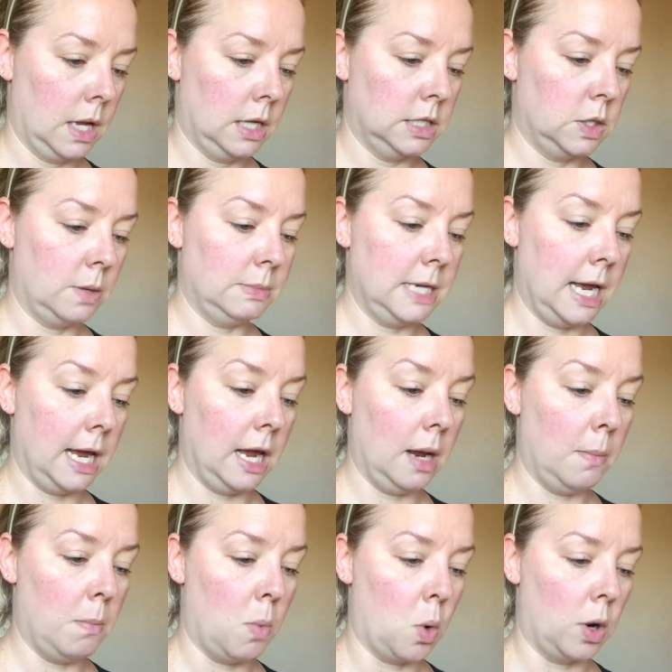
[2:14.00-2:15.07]
So I'm
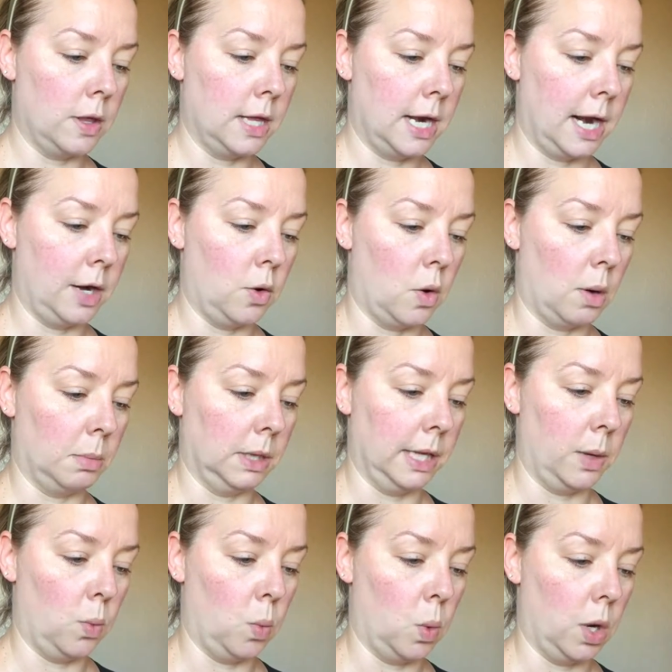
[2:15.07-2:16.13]
taking more than I normally
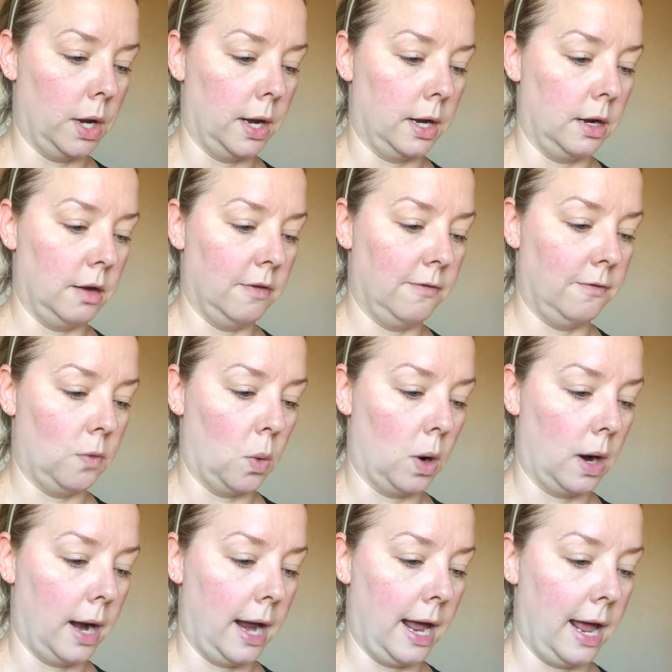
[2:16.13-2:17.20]
would
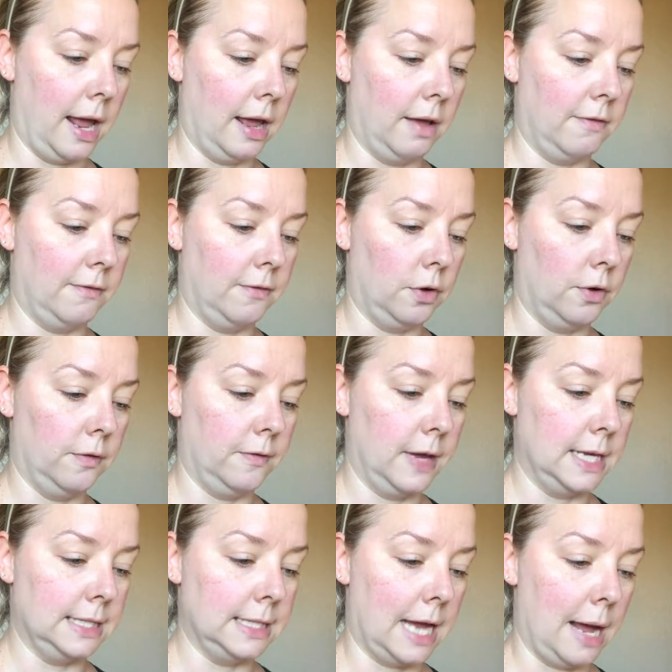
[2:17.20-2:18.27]
for a full
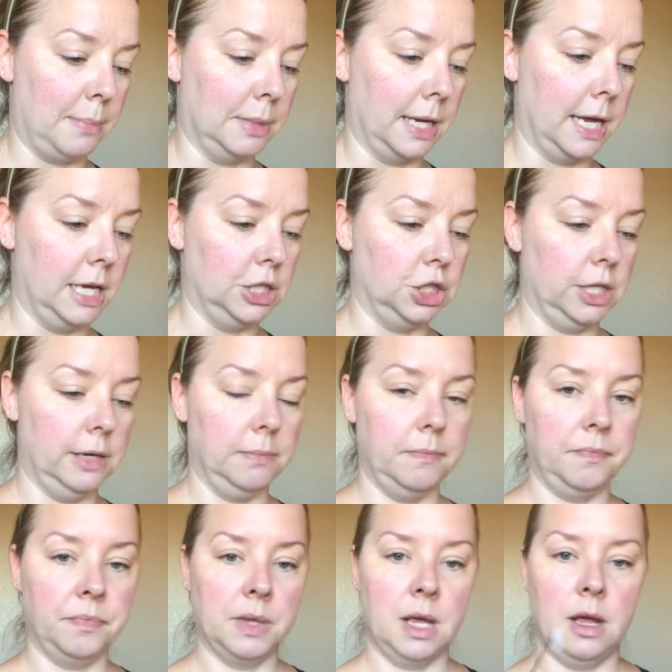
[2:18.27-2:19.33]
face application,
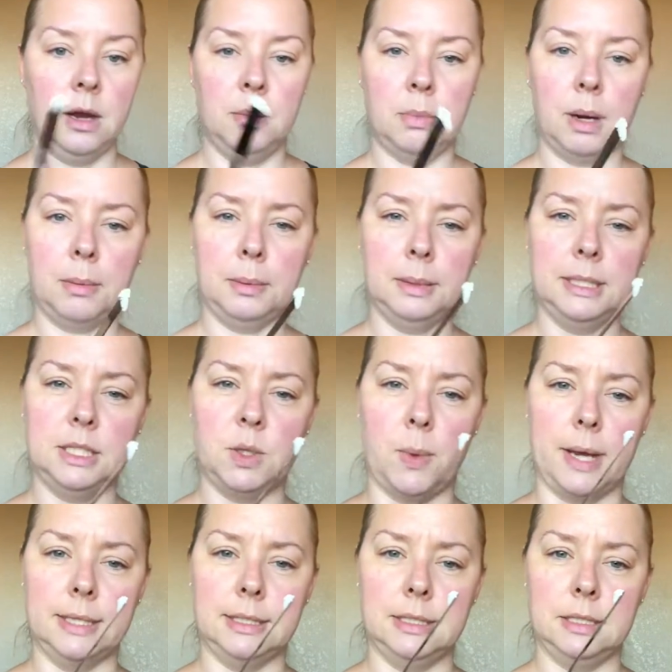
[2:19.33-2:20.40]
probably
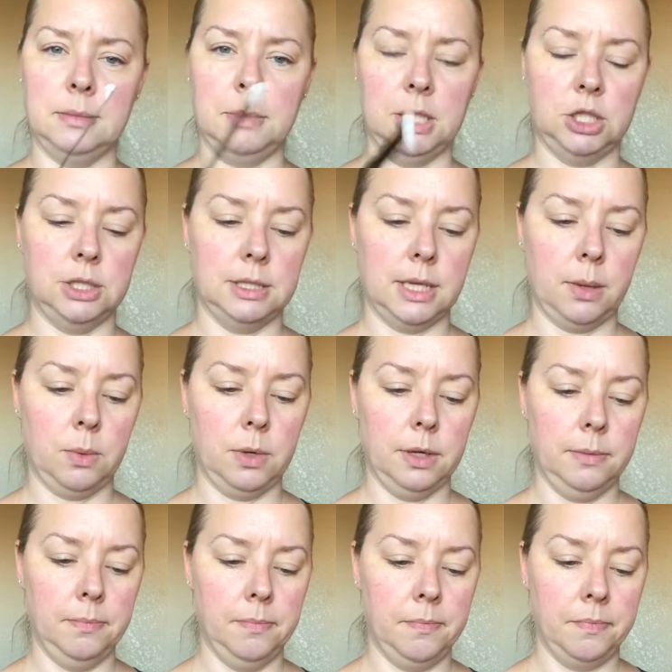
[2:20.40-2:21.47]
twice as much as I would,
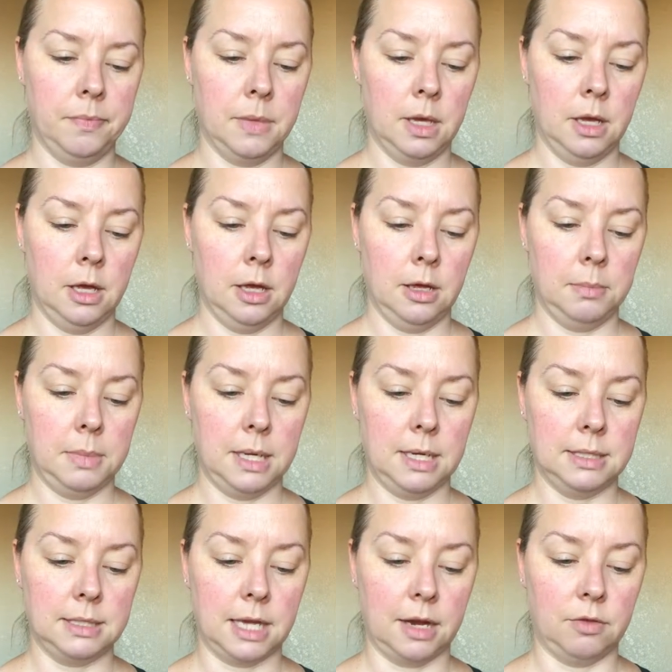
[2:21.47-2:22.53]

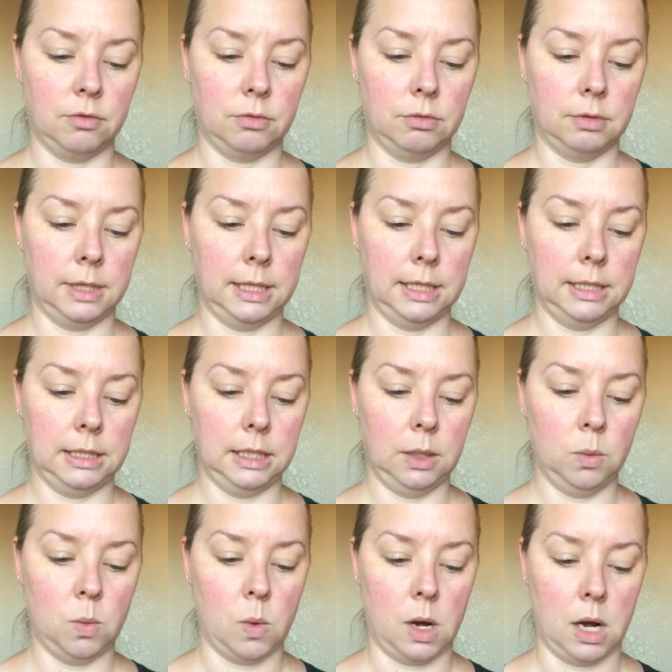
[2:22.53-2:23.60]
because I really
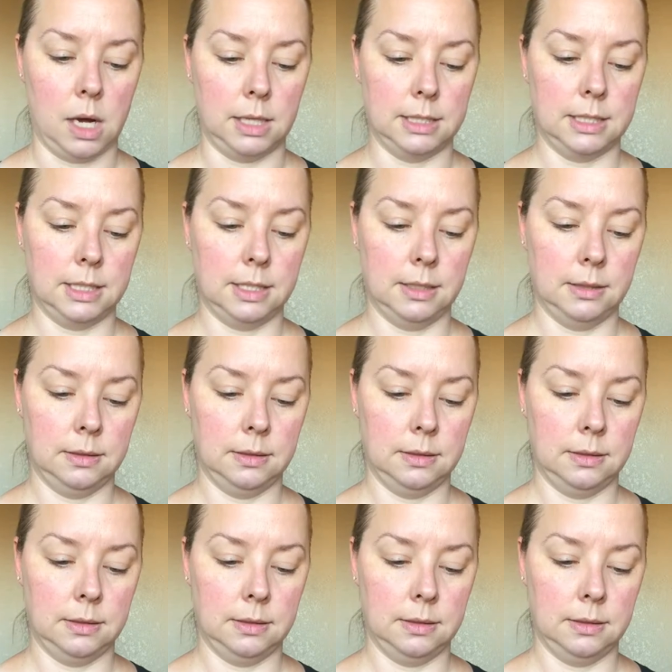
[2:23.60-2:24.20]
want